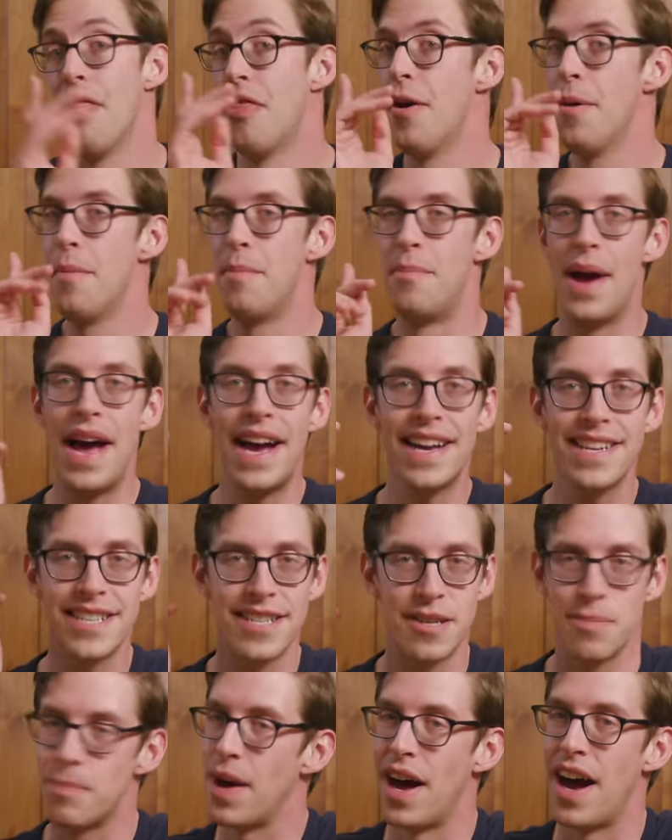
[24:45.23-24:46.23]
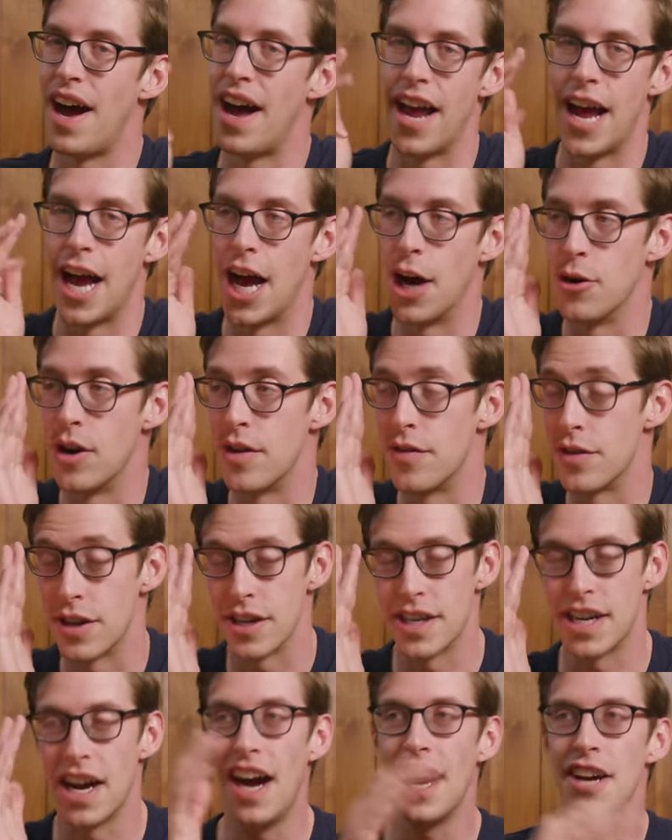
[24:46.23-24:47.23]
The best pie,
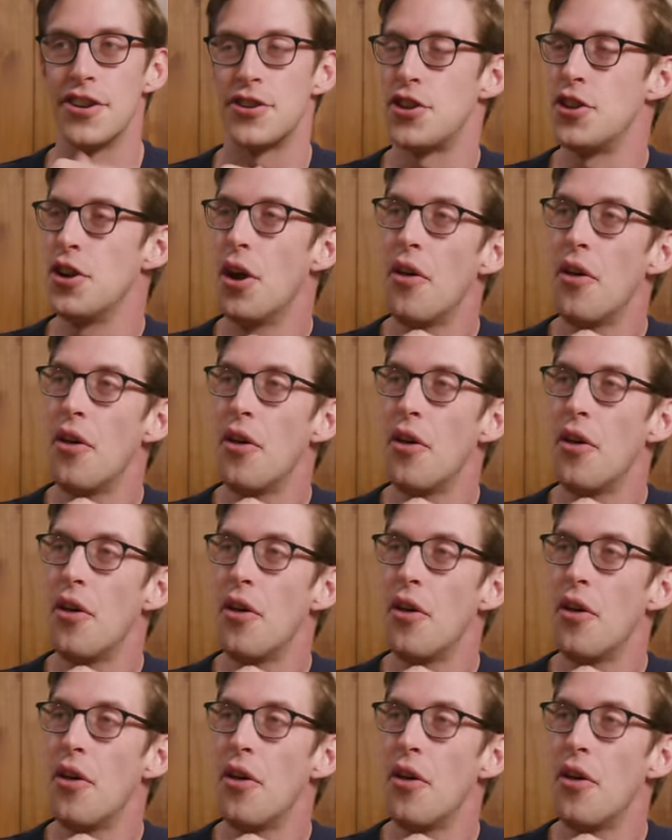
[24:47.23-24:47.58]
however, gosh, you